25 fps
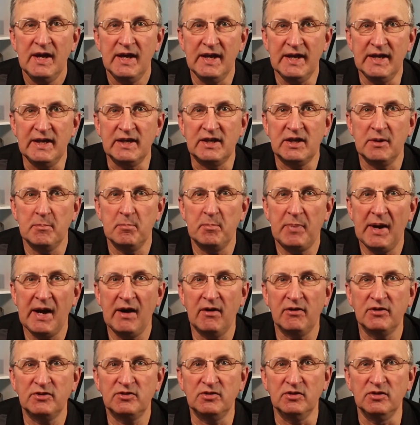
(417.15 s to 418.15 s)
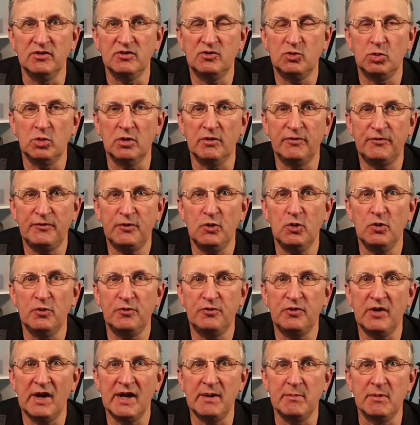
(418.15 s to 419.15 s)
in comparison to a full
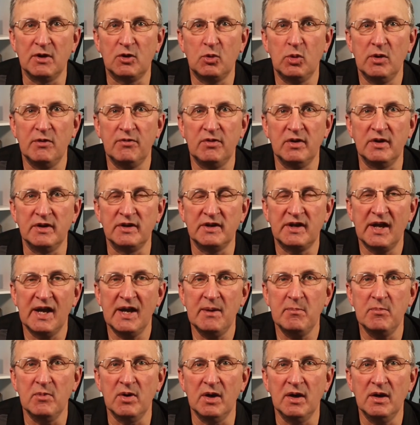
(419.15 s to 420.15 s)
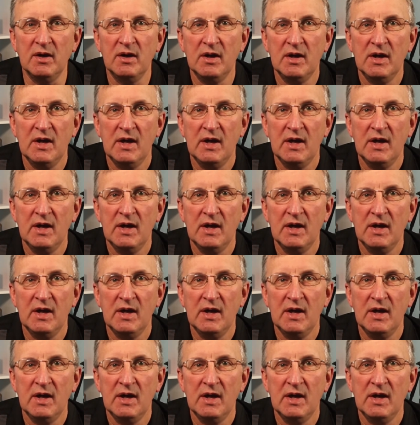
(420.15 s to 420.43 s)
frame equivalent camera.